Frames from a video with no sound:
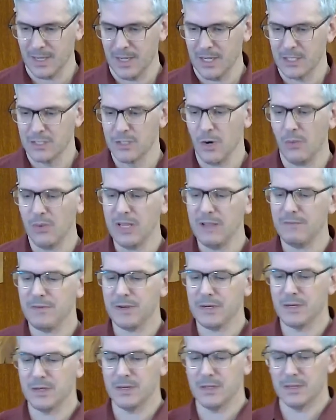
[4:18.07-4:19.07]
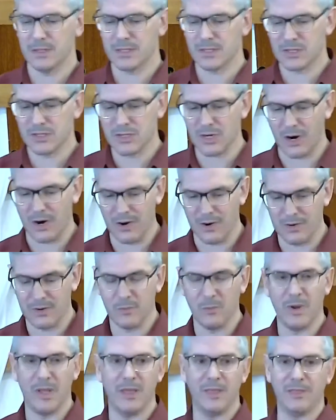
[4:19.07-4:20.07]
Don't even start
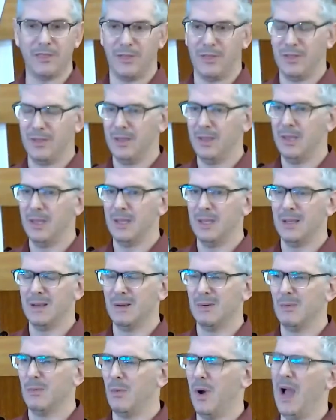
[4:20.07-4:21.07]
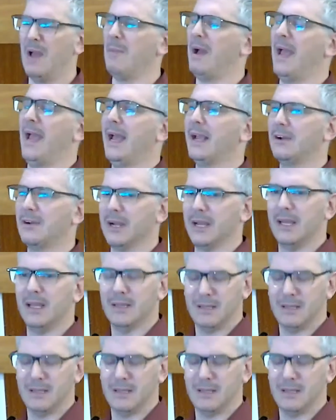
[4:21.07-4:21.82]
with, why am I angry?